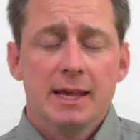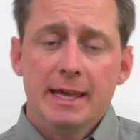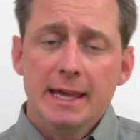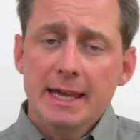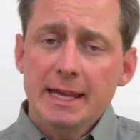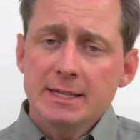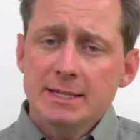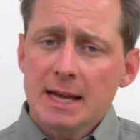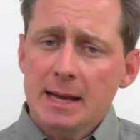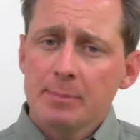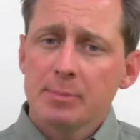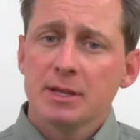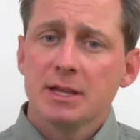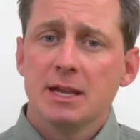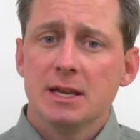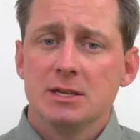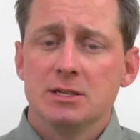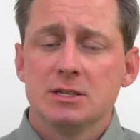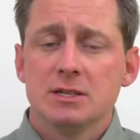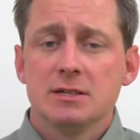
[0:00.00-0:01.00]
Each
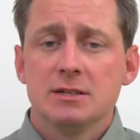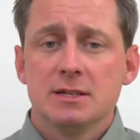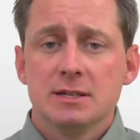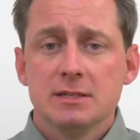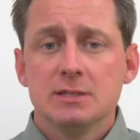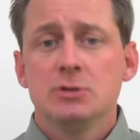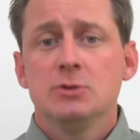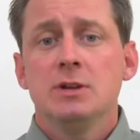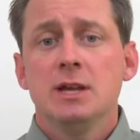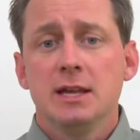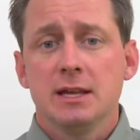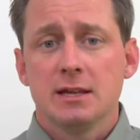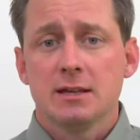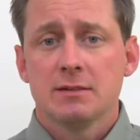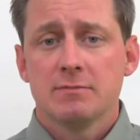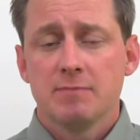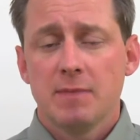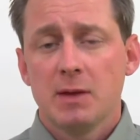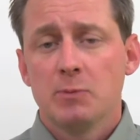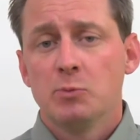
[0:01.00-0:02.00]
application is unique
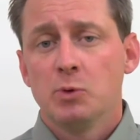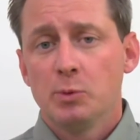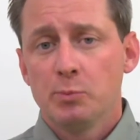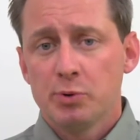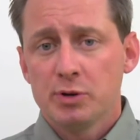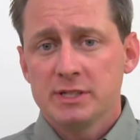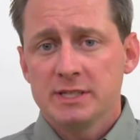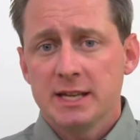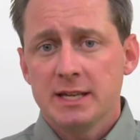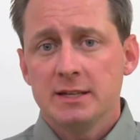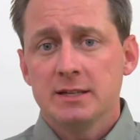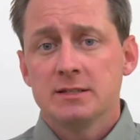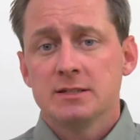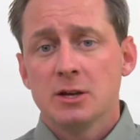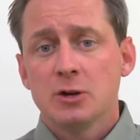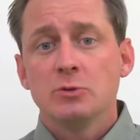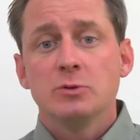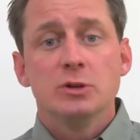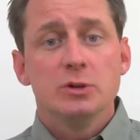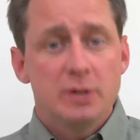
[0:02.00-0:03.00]
and will present its
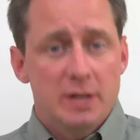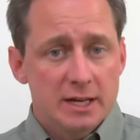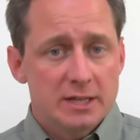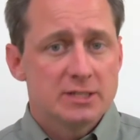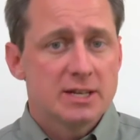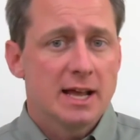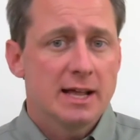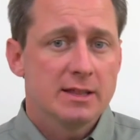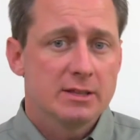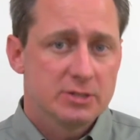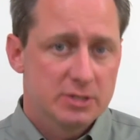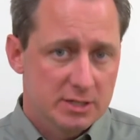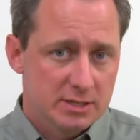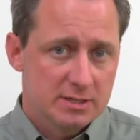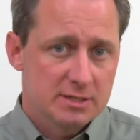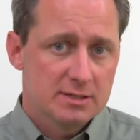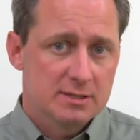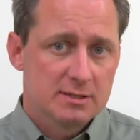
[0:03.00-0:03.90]
own unique challenges.